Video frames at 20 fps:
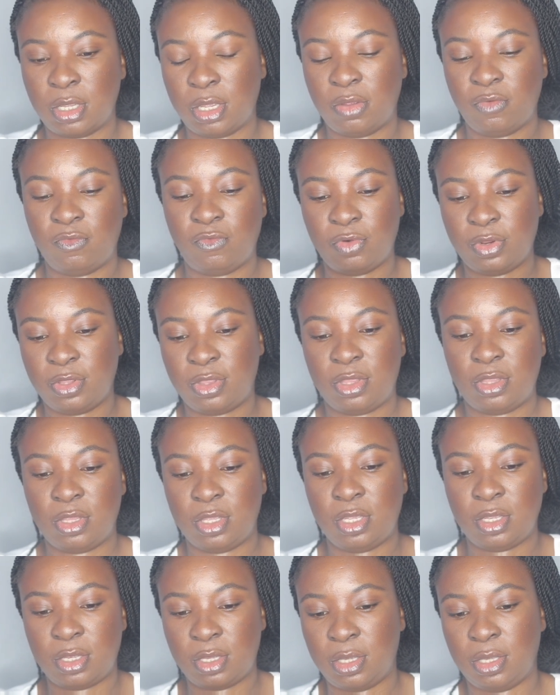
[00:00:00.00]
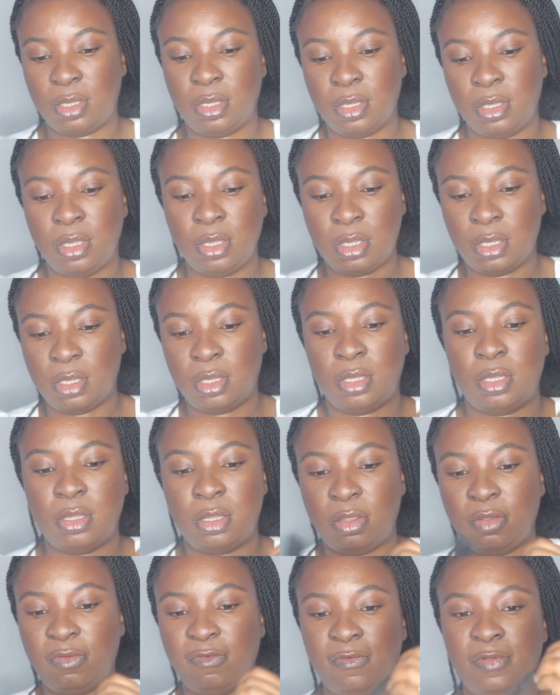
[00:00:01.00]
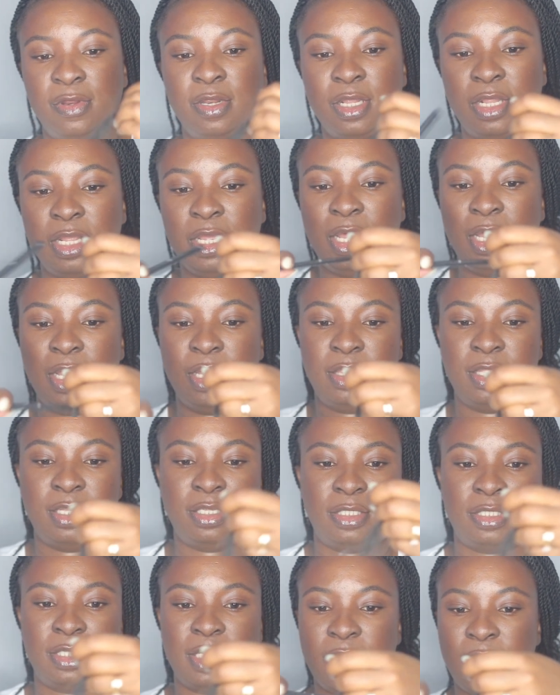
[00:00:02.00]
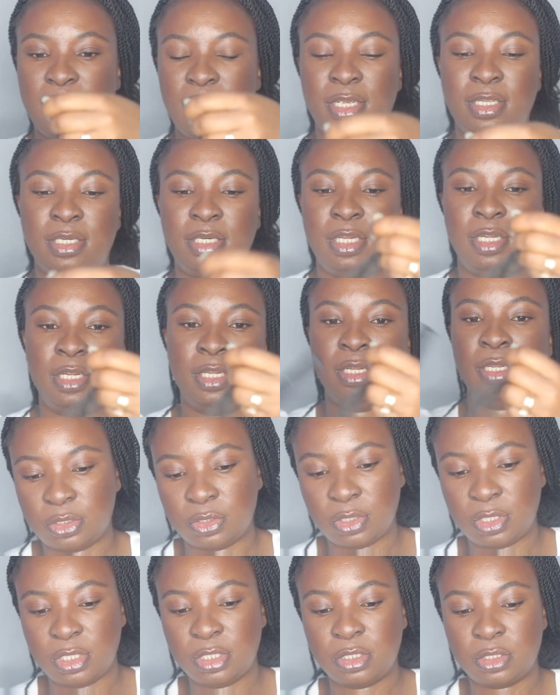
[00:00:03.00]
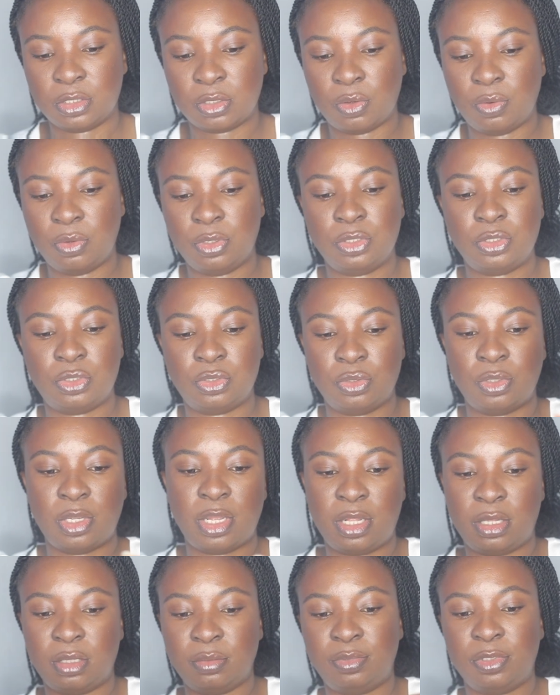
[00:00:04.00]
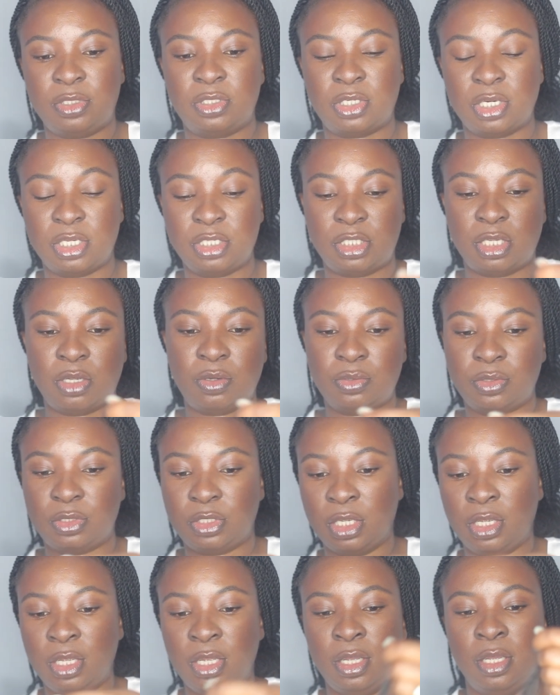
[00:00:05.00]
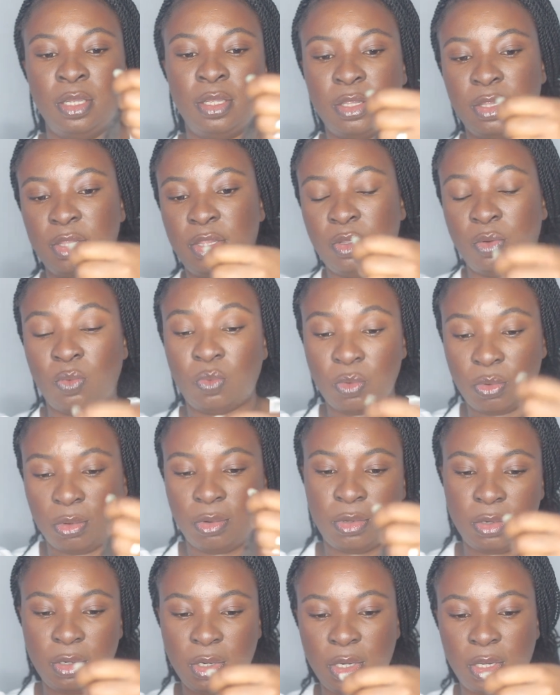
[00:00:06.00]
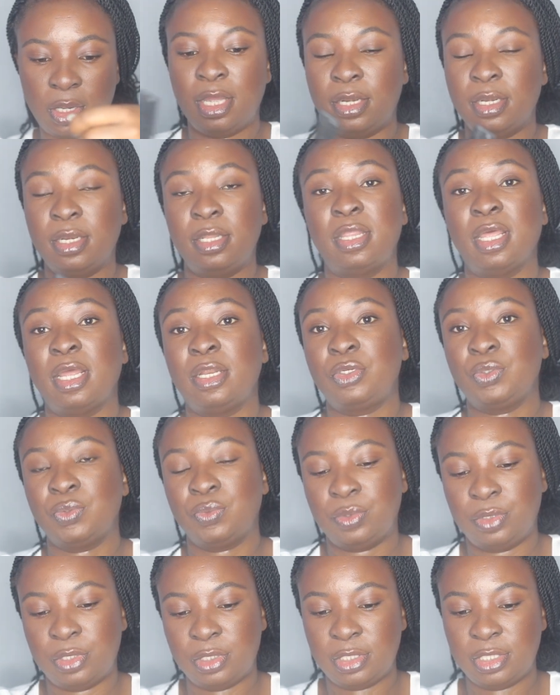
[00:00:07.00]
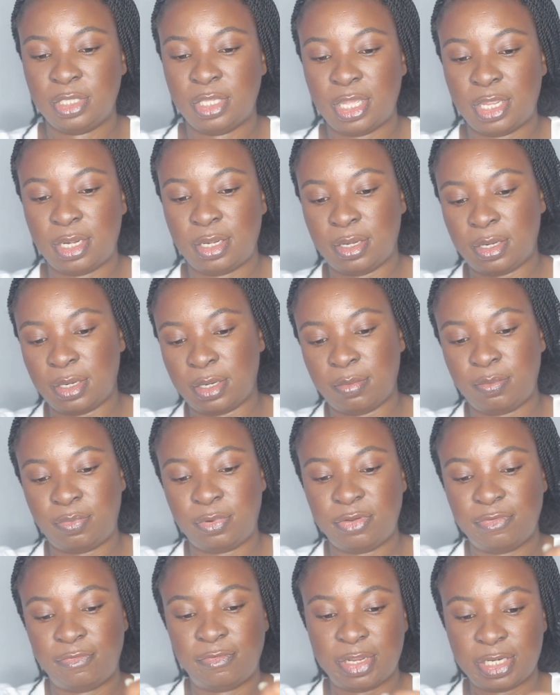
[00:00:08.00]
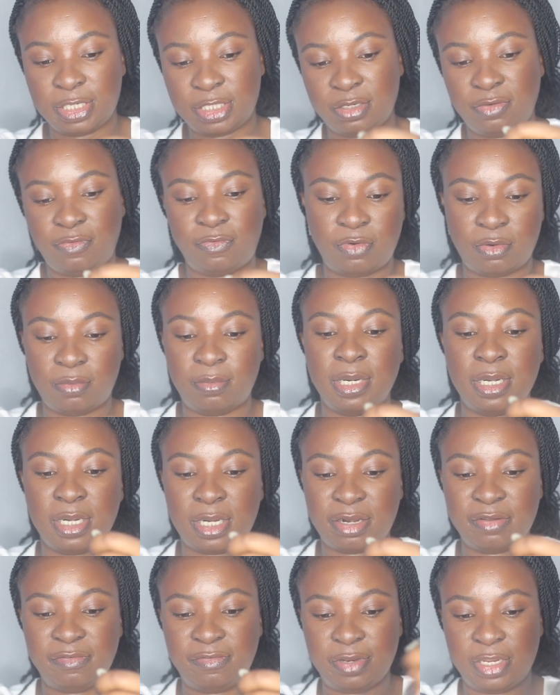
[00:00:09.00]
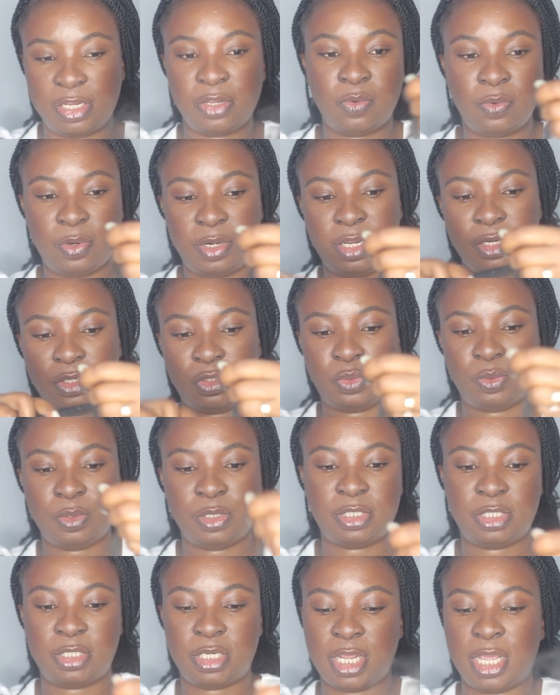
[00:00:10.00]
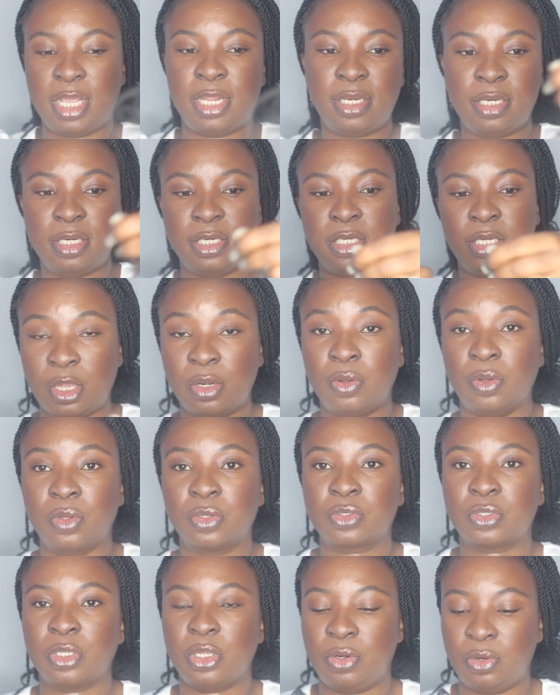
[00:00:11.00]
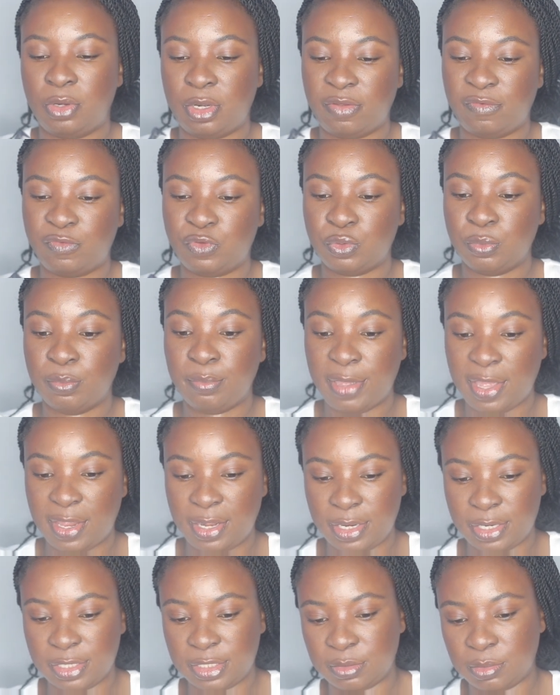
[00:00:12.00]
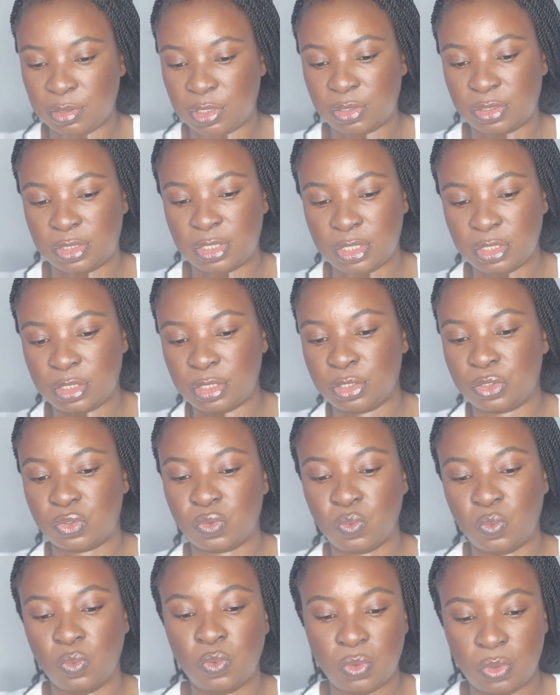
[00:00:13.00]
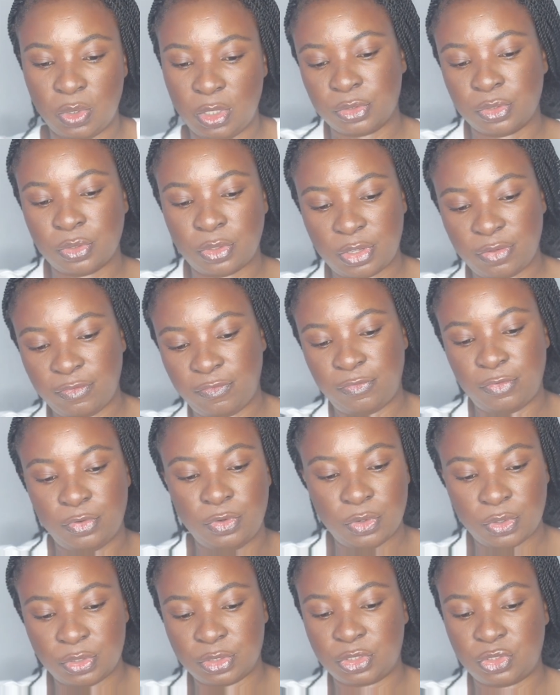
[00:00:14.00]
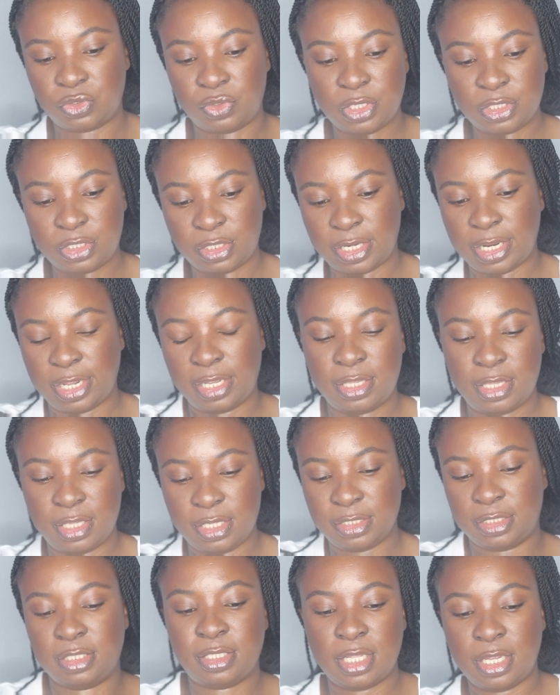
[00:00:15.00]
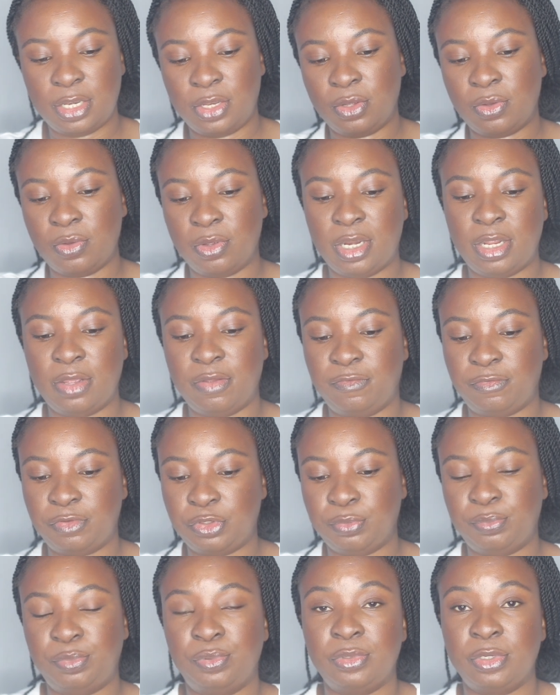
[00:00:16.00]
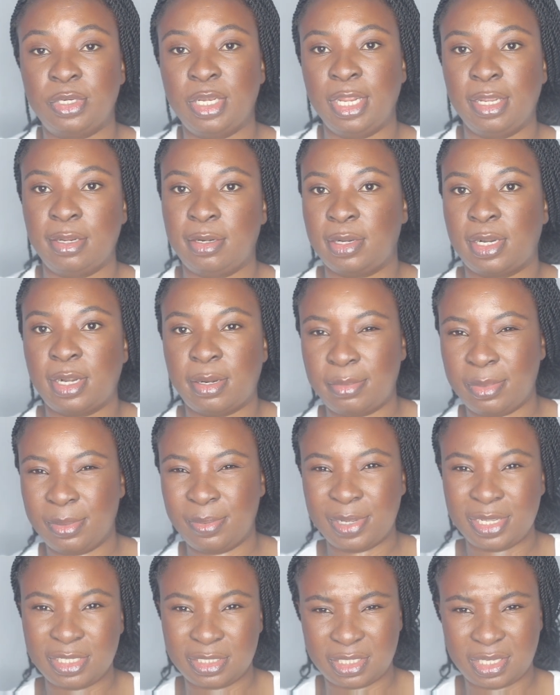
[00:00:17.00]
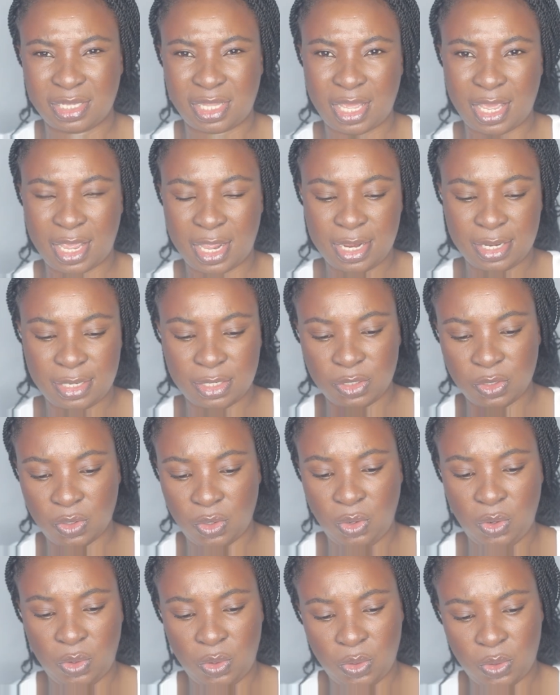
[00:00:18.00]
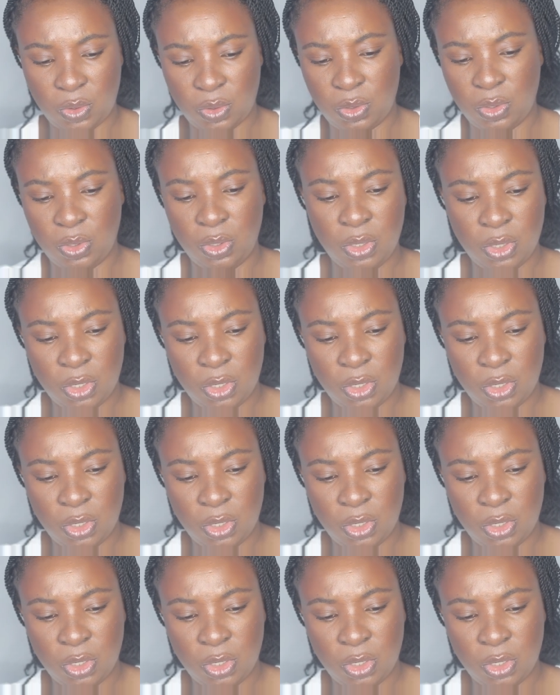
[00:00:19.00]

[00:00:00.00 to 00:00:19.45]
everything, even the other side. So this is going to help stretch out the wool, and that will then prevent it from unraveling when I twist, and also I don't have to bend it because this is wool. So if you don't stretch it like this, then you're gonna have to put like rubber bands at the end or